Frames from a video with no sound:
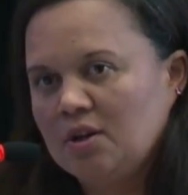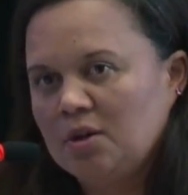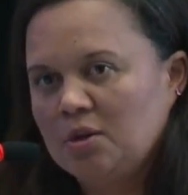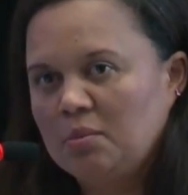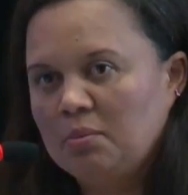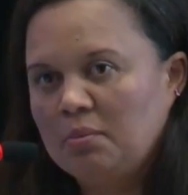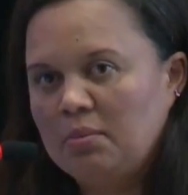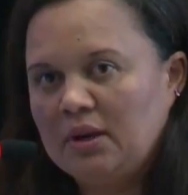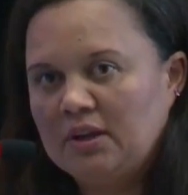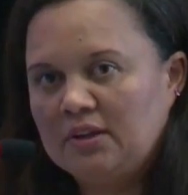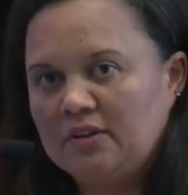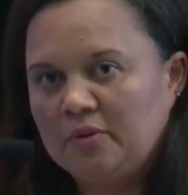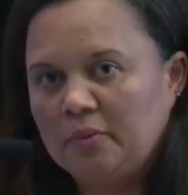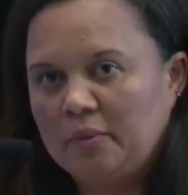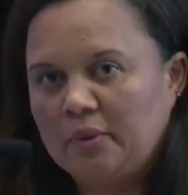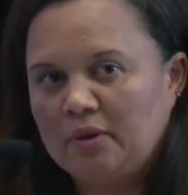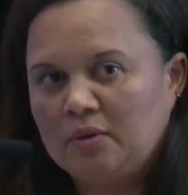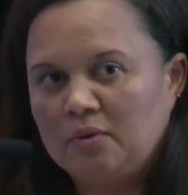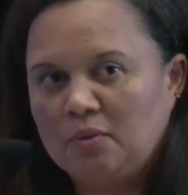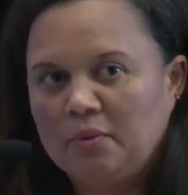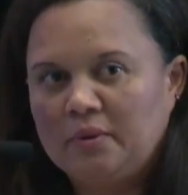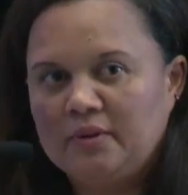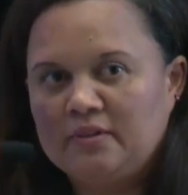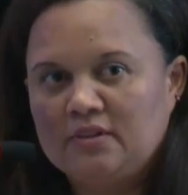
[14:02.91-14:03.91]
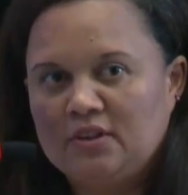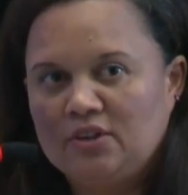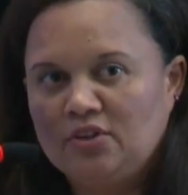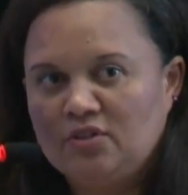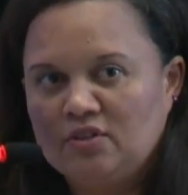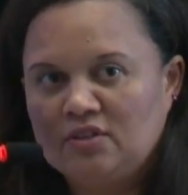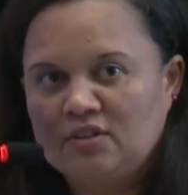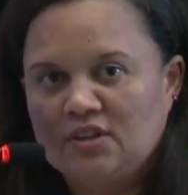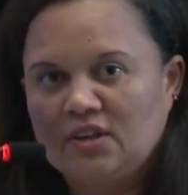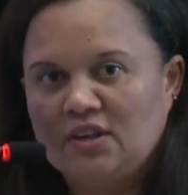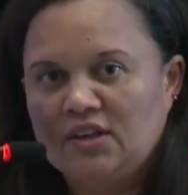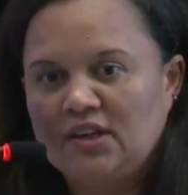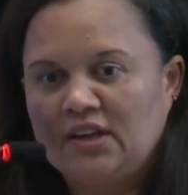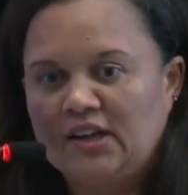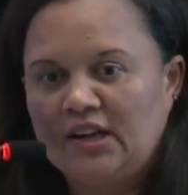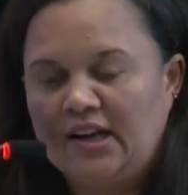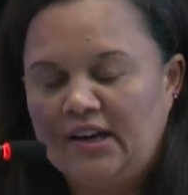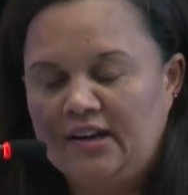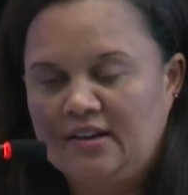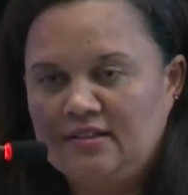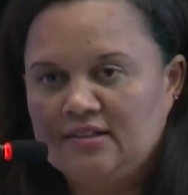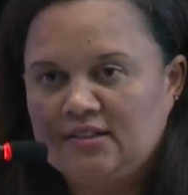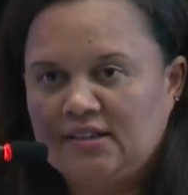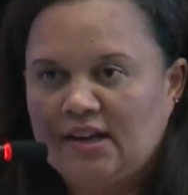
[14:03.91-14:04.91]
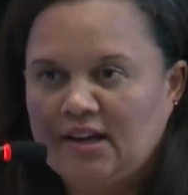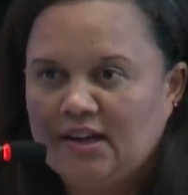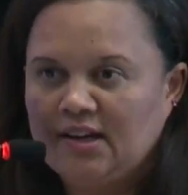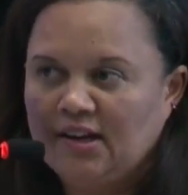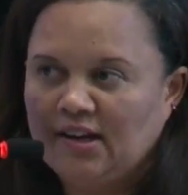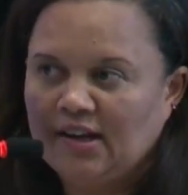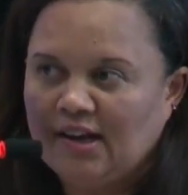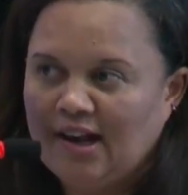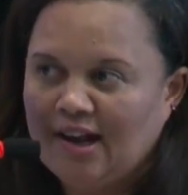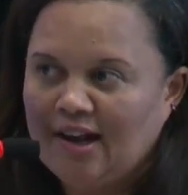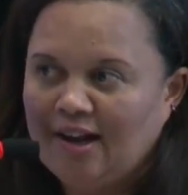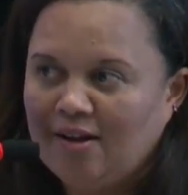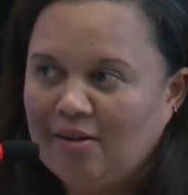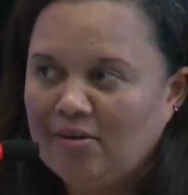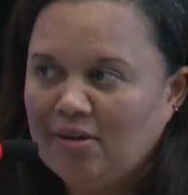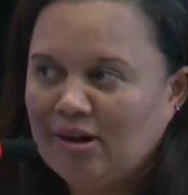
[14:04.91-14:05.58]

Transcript: but we are always interested in understanding how